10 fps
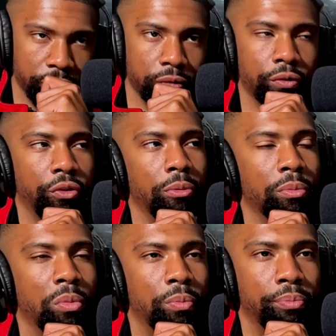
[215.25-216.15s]

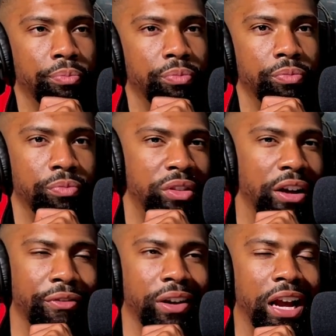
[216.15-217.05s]
from
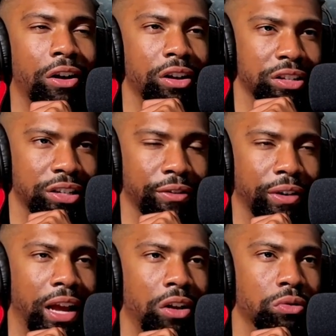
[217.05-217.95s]
different areas and
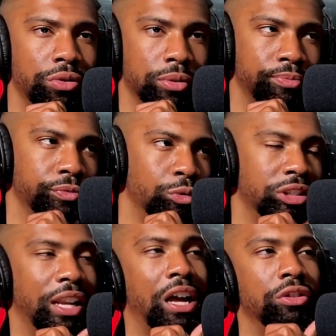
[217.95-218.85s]
different angles, which
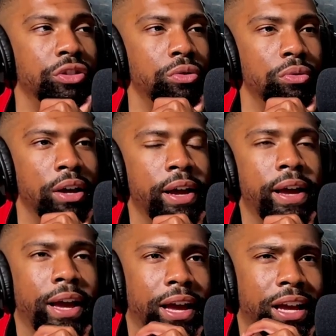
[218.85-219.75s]
allows you
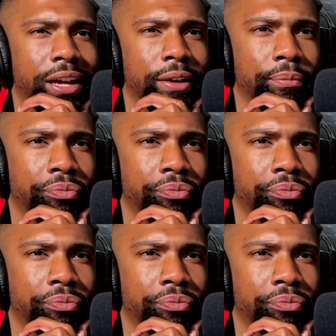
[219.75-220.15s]
a